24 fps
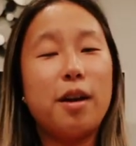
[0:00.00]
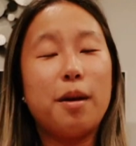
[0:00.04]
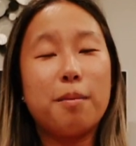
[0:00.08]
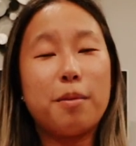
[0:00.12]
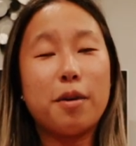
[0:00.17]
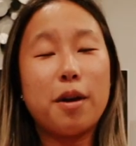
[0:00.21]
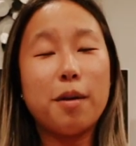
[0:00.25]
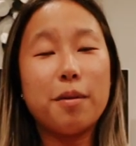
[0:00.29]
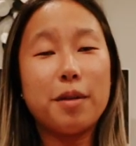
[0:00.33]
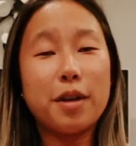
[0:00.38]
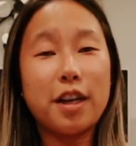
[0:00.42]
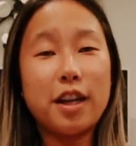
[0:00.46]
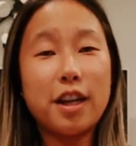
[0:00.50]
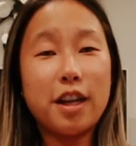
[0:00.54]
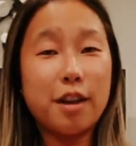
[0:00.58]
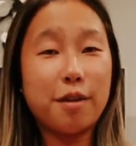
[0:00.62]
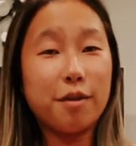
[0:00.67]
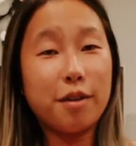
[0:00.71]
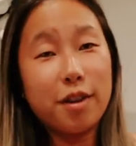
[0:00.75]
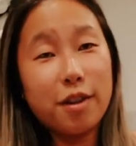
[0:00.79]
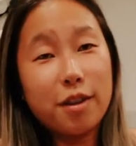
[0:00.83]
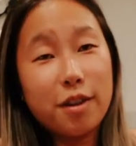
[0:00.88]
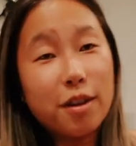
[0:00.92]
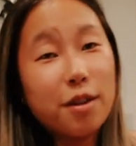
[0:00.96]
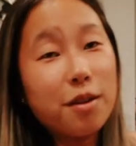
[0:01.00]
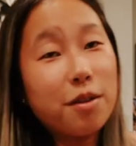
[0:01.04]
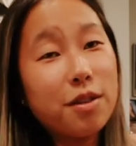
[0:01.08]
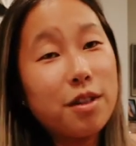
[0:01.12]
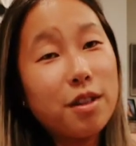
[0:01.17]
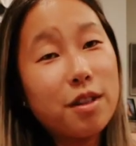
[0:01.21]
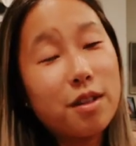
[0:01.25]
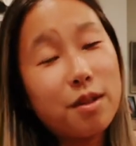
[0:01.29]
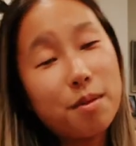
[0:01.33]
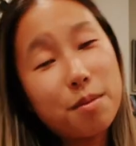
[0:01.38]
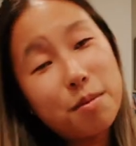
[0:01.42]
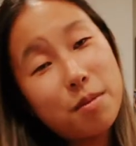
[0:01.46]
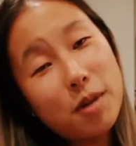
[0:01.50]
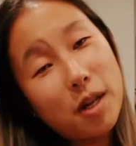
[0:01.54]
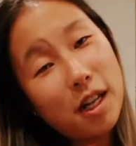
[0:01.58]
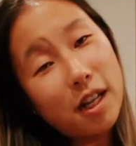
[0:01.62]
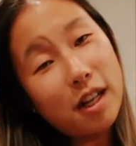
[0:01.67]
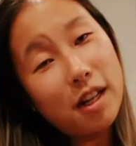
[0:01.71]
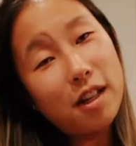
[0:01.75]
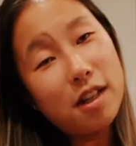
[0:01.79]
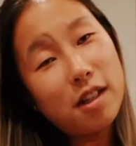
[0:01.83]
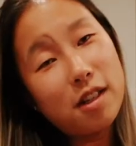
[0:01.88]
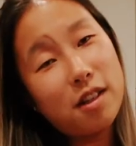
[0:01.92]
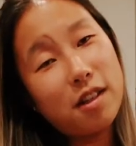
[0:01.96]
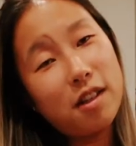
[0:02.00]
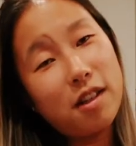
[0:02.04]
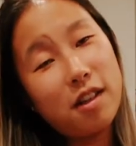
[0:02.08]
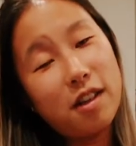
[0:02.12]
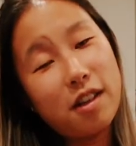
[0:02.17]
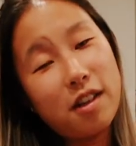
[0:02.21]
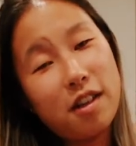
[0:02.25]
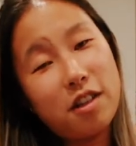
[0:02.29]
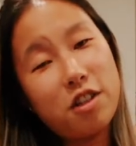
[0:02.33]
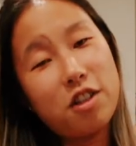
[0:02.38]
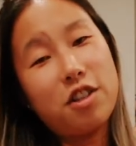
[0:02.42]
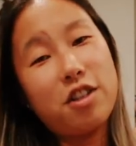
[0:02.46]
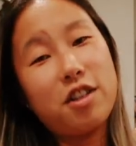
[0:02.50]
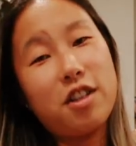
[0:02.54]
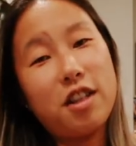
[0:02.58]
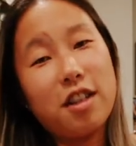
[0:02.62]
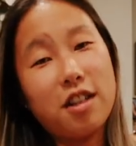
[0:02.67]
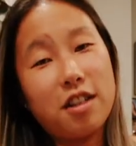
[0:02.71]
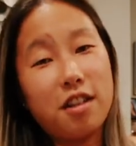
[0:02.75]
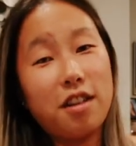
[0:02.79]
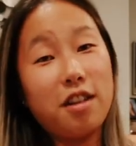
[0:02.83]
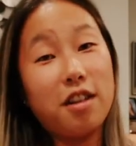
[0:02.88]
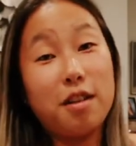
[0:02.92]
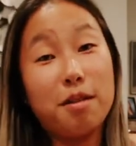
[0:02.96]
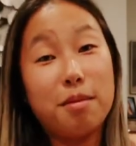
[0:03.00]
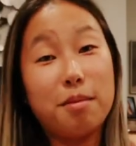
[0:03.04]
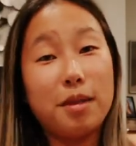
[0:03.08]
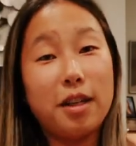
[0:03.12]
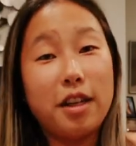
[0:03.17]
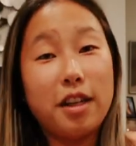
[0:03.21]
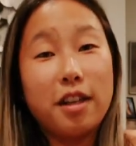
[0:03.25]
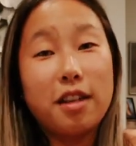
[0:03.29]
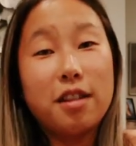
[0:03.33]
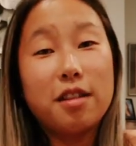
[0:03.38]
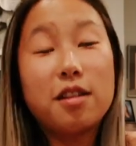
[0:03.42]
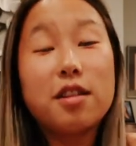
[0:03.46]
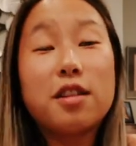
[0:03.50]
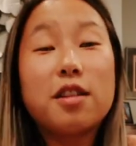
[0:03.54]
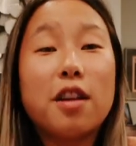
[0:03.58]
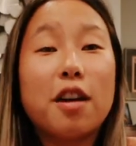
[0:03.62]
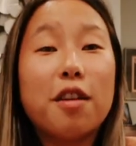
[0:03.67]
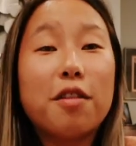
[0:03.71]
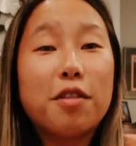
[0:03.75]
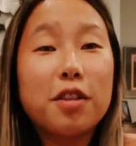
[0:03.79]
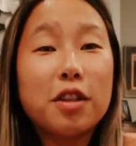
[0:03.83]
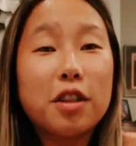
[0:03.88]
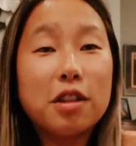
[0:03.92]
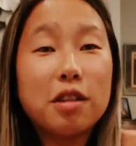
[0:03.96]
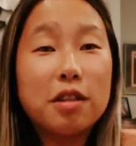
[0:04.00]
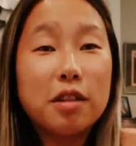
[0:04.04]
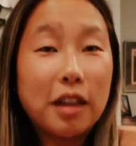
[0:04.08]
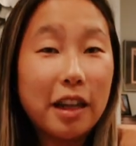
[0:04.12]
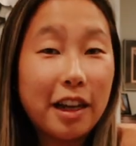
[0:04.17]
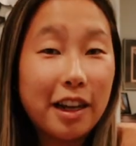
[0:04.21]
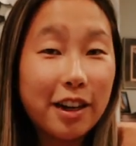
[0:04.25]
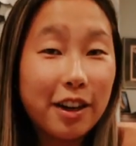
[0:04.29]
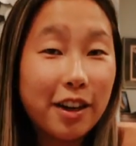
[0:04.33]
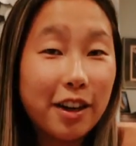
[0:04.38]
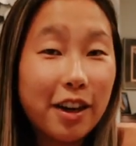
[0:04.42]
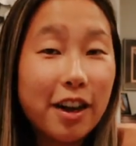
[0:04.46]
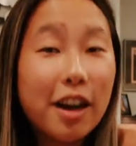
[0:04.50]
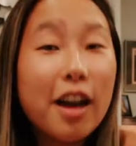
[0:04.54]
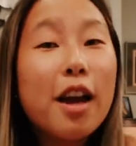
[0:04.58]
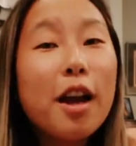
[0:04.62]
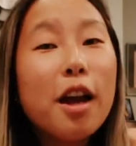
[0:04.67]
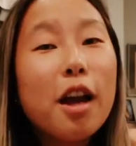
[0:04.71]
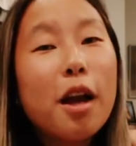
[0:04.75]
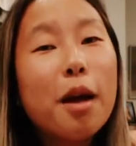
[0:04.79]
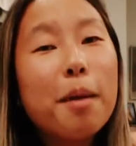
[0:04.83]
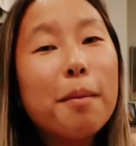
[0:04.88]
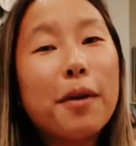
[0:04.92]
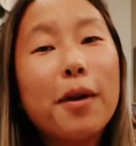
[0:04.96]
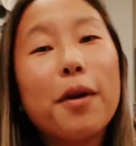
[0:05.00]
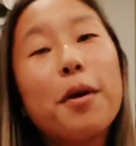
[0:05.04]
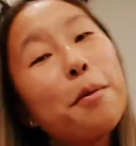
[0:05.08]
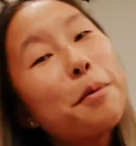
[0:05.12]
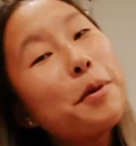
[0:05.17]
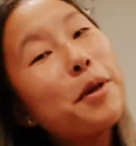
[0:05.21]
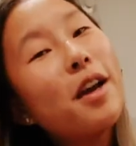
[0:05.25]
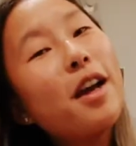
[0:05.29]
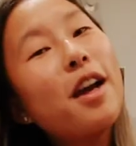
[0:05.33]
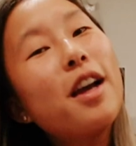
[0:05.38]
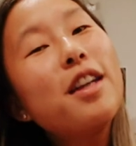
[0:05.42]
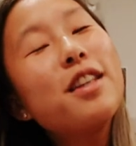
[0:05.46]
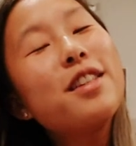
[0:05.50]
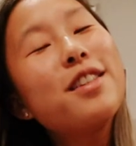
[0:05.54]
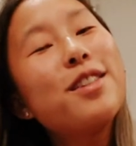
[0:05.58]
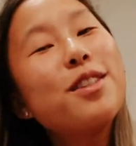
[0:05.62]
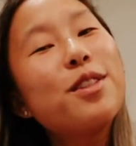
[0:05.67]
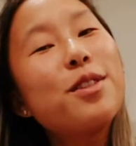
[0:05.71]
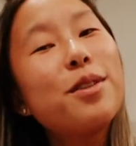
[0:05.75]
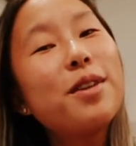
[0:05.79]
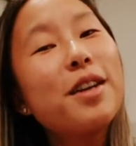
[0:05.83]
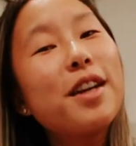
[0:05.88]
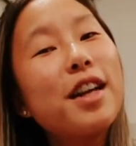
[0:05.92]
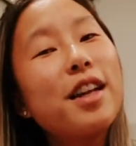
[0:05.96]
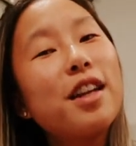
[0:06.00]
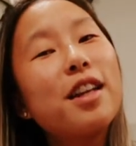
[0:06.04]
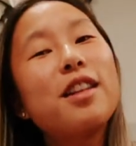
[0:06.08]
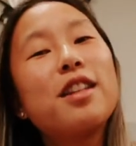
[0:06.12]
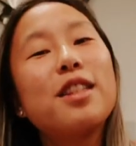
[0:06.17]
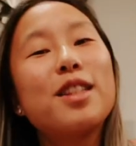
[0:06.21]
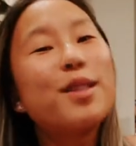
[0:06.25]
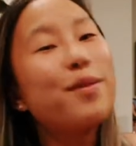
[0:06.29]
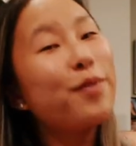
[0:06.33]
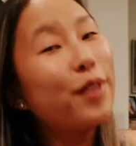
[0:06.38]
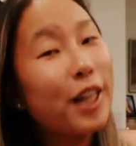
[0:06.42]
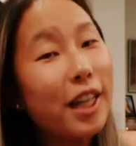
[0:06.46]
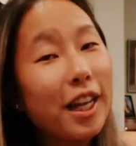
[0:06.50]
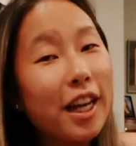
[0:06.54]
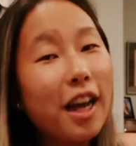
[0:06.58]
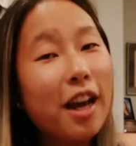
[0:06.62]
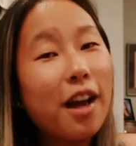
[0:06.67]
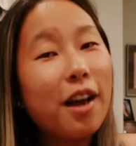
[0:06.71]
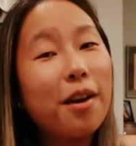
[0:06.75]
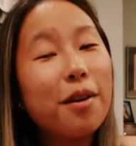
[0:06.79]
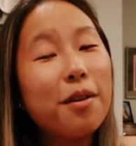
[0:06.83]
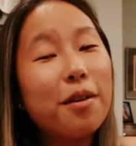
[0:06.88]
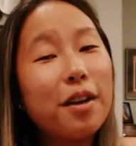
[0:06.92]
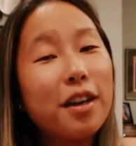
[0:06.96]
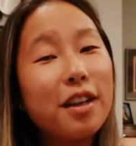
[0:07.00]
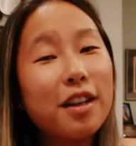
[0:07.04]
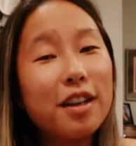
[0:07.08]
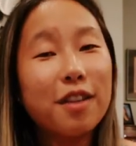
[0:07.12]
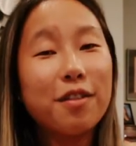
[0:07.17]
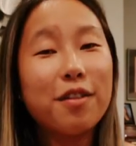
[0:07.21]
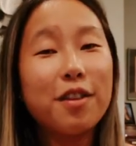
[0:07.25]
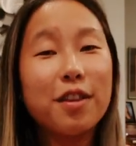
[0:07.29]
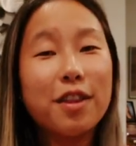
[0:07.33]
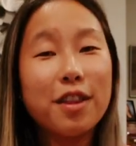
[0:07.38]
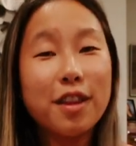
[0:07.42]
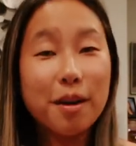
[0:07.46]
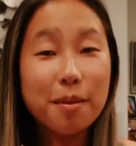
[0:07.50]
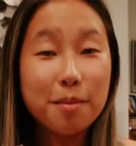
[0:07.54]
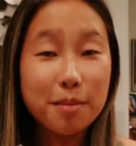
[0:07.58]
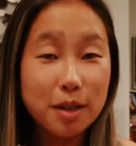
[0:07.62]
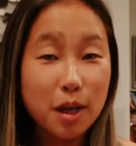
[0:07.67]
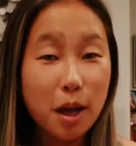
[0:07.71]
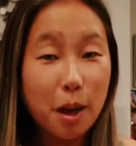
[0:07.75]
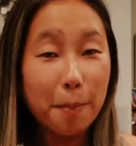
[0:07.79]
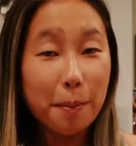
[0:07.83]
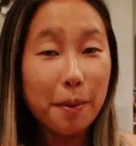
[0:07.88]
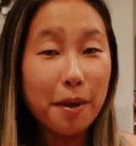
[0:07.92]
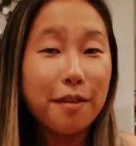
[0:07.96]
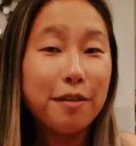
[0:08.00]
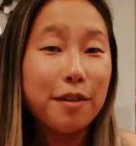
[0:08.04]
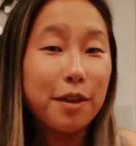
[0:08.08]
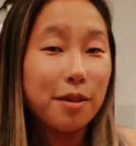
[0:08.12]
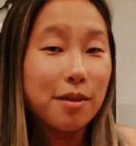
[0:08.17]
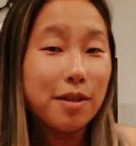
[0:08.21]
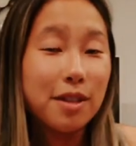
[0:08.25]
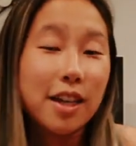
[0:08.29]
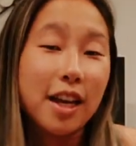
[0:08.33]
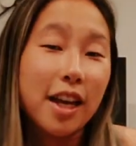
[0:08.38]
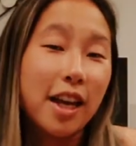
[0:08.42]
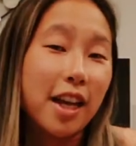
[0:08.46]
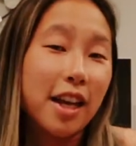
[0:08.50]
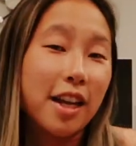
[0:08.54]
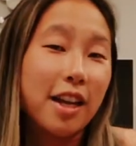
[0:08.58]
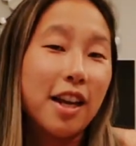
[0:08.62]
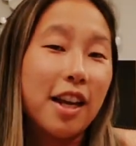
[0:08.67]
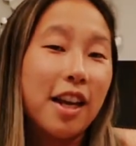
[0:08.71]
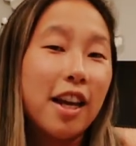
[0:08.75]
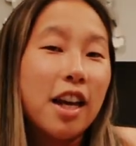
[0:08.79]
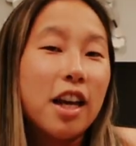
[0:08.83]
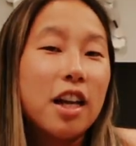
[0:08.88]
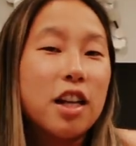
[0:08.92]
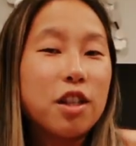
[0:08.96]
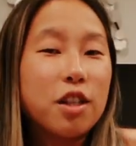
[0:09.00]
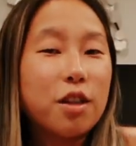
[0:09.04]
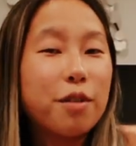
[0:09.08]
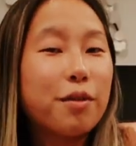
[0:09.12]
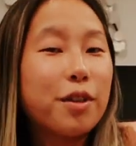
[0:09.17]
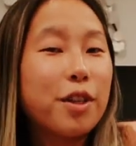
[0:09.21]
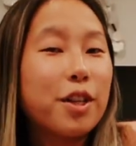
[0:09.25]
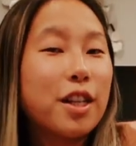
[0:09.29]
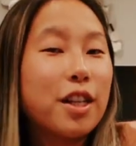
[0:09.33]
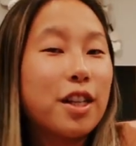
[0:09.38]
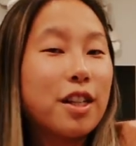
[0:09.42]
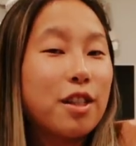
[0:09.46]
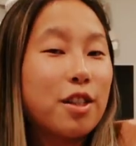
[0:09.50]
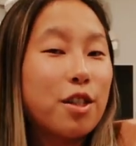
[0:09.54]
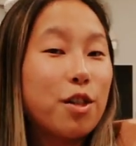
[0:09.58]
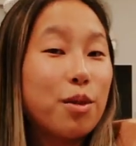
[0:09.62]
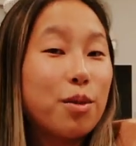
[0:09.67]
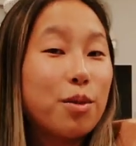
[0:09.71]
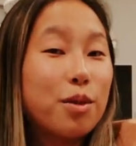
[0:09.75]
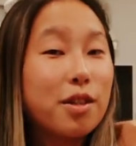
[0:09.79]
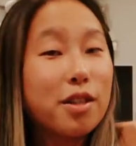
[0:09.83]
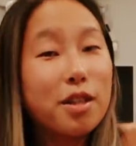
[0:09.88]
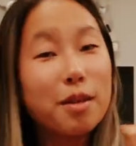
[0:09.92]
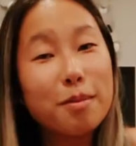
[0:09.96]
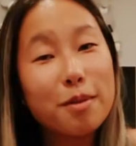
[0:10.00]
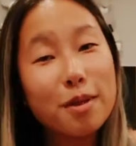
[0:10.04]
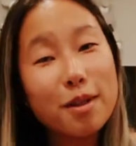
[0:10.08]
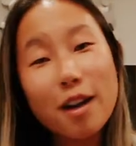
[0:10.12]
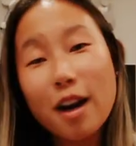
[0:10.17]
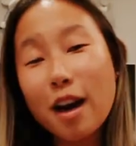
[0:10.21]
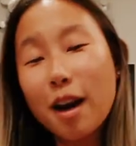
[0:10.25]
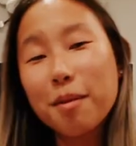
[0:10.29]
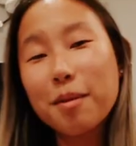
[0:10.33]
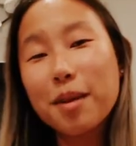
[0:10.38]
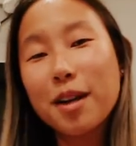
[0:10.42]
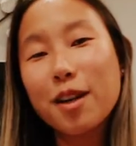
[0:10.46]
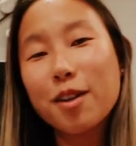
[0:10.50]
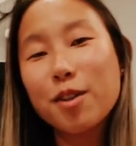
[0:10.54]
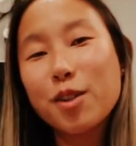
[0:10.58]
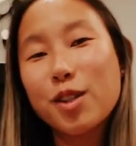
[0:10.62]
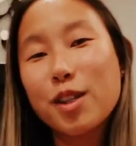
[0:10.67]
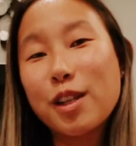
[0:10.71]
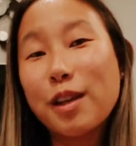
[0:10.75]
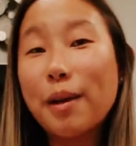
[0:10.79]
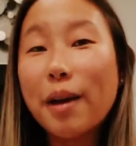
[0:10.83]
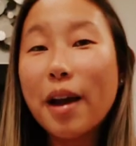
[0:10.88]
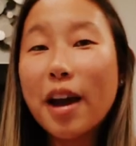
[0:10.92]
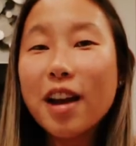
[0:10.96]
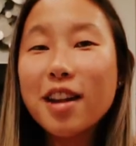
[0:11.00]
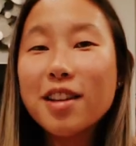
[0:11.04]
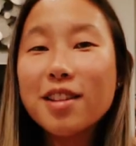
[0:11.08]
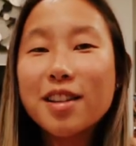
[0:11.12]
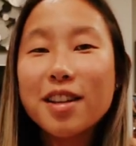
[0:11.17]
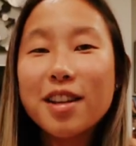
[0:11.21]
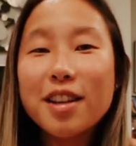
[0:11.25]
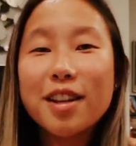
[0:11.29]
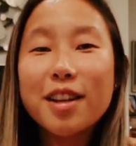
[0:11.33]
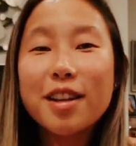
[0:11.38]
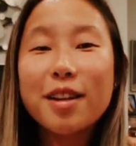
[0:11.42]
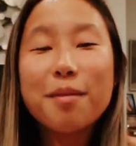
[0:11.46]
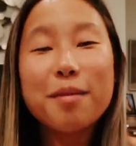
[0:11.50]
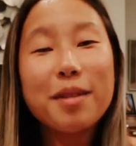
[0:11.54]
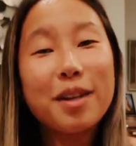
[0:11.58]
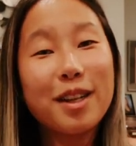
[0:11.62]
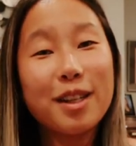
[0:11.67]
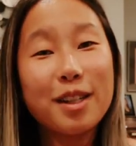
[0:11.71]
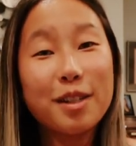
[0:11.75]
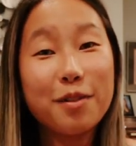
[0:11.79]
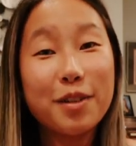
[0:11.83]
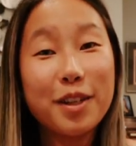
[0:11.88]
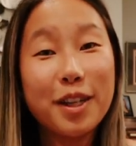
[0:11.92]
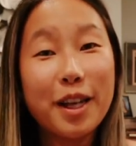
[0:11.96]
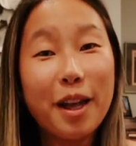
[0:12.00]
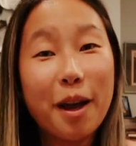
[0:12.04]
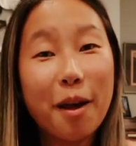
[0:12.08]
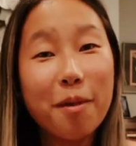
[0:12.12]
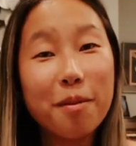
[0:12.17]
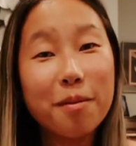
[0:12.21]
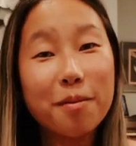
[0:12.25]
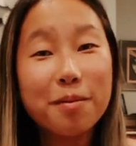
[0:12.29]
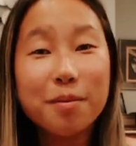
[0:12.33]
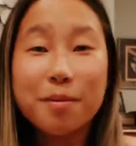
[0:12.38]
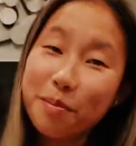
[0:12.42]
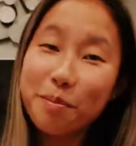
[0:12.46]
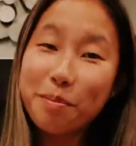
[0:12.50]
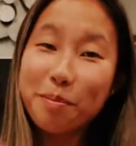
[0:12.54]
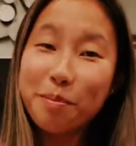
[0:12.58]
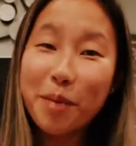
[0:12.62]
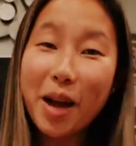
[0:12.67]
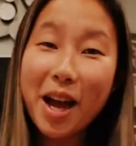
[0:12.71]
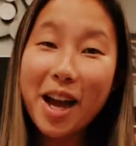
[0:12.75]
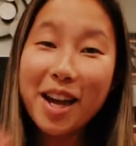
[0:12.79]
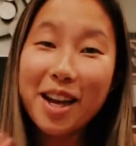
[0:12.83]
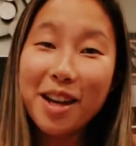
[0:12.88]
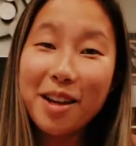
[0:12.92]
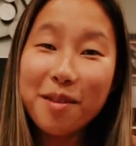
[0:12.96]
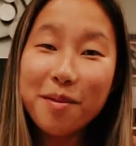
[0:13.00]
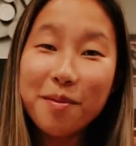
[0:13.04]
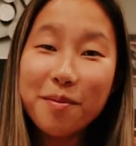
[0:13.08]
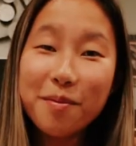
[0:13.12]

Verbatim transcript: I'm probably gonna get rid of those as well. And I'll just like clean out my stuff a little later. But I hope you guys enjoyed this video. Give it a thumbs up if you did. Don't forget to subscribe and I'll see you guys in my next video. Bye.